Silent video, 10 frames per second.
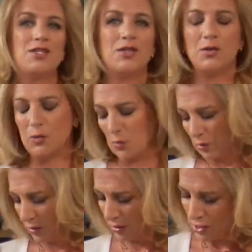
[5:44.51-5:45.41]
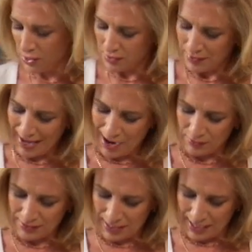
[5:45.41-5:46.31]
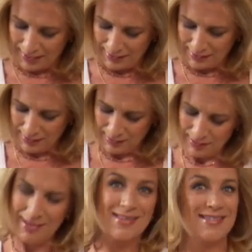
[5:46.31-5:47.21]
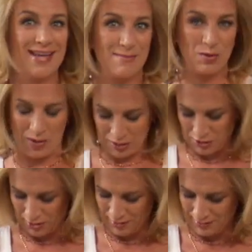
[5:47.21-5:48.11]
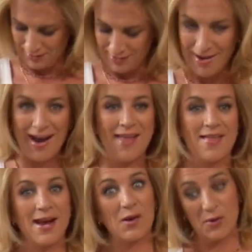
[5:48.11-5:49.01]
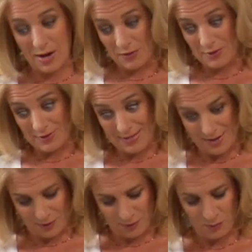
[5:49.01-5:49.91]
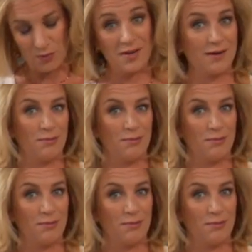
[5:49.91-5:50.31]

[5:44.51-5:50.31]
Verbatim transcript: do the outsides in the same direction, and then I go down the center with a